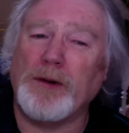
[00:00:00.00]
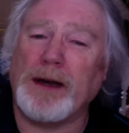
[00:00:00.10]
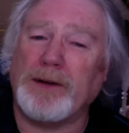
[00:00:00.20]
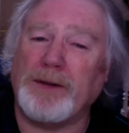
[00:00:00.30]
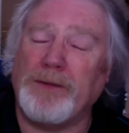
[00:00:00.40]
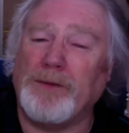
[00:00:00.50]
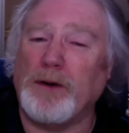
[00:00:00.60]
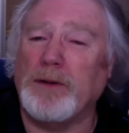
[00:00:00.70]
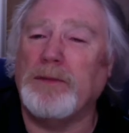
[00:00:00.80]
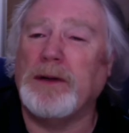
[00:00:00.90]
that
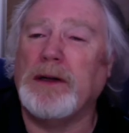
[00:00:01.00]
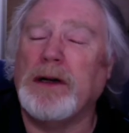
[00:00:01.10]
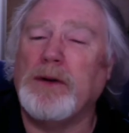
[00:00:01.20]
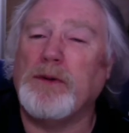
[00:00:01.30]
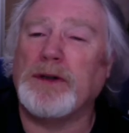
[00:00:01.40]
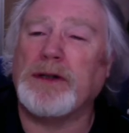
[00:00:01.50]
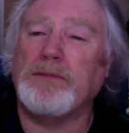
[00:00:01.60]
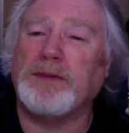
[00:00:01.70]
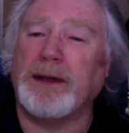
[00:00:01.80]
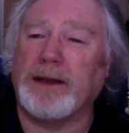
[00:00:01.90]
reform was
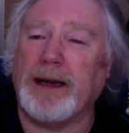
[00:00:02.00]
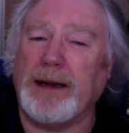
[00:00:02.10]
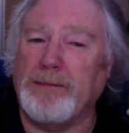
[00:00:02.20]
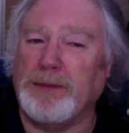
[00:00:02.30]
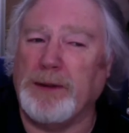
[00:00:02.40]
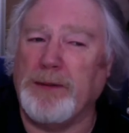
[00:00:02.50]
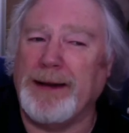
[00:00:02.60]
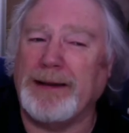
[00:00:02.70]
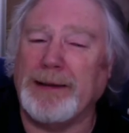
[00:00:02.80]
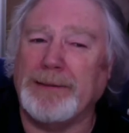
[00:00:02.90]
completely
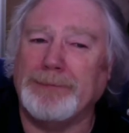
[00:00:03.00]
implemented.